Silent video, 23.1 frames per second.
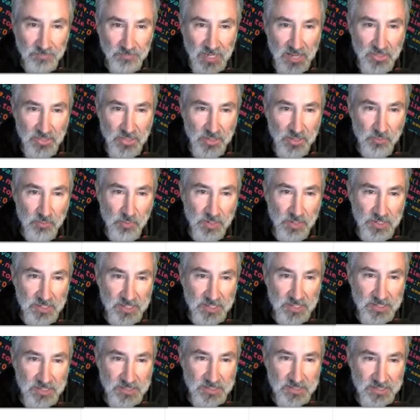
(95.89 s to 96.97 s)
I think what it
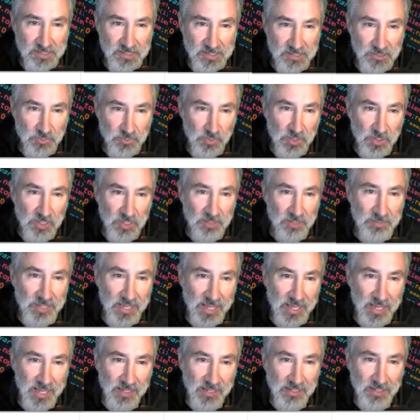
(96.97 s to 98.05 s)
is we're going to
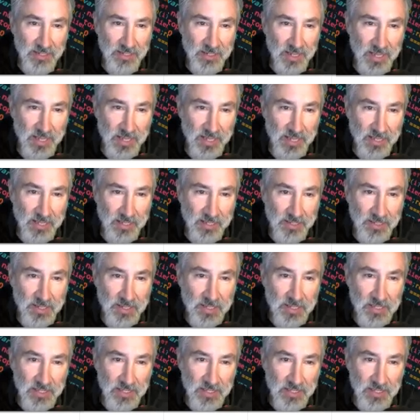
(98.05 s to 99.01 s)
be adding a